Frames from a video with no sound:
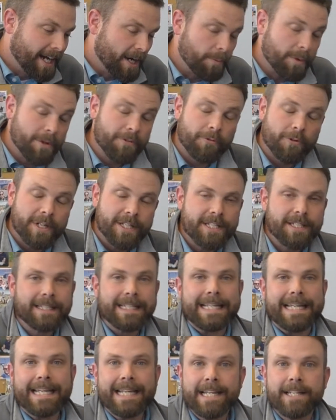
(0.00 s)
We've
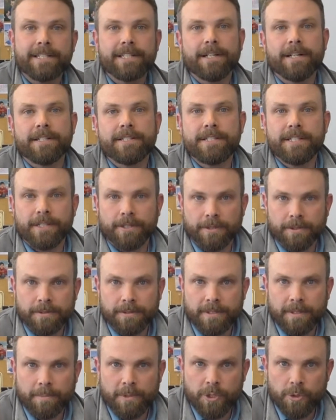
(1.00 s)
recently inked a deal
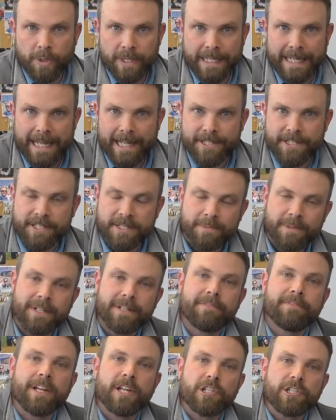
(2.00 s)
between SSP
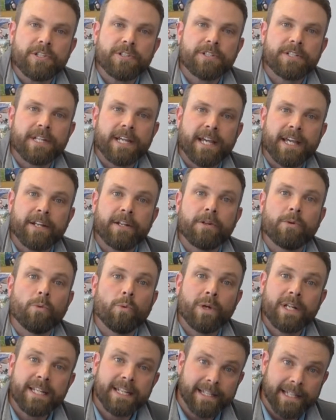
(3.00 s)
Innovations and
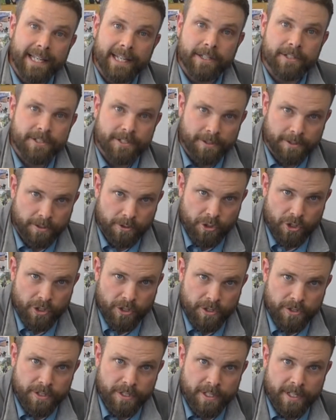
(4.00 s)
Wind Lake
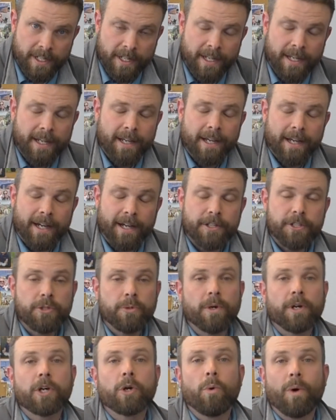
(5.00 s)
Solutions
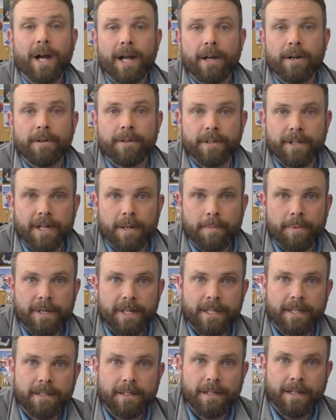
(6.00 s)
to acquire the
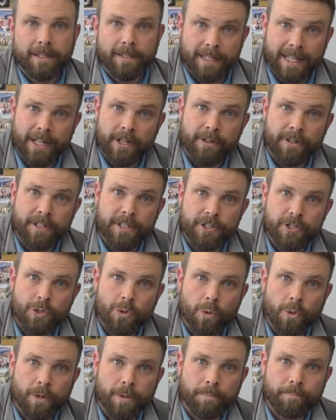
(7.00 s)
company later in this
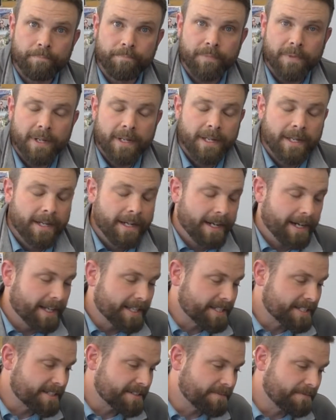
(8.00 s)
quarter.
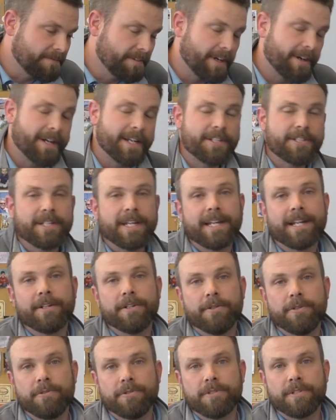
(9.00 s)
This is very exciting
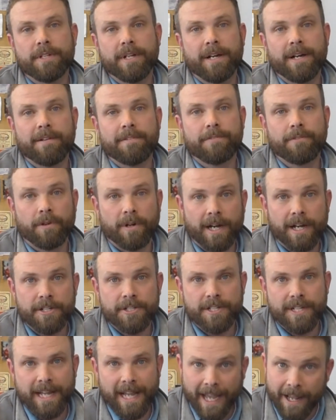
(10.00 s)
news for
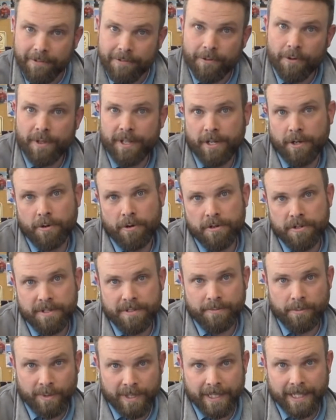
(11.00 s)
us and for the owners
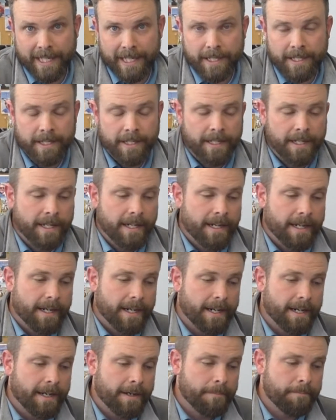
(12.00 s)
at Wind Lake
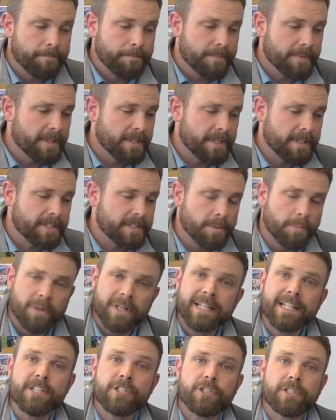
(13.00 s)
to
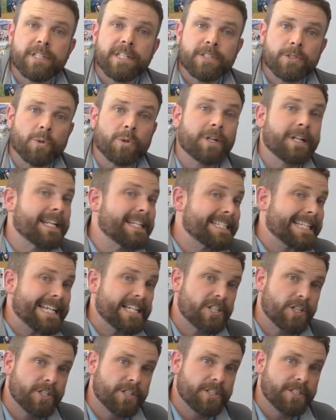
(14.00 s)
bring these
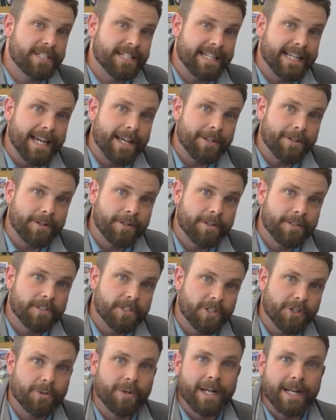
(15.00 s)
organizations together
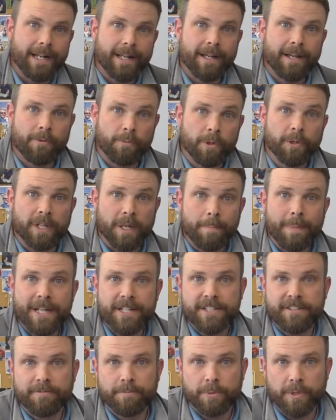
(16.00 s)
to create really a
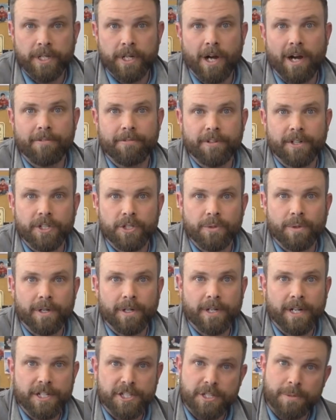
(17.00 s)
best-of-breed offering to
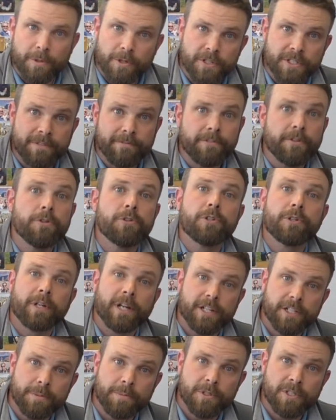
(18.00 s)
our customers and future
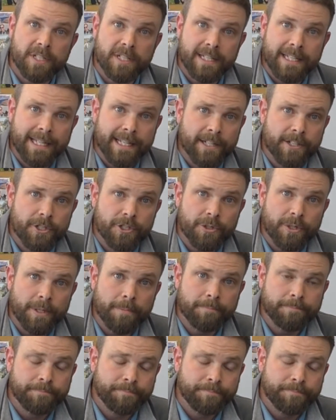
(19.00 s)
customers in the industry.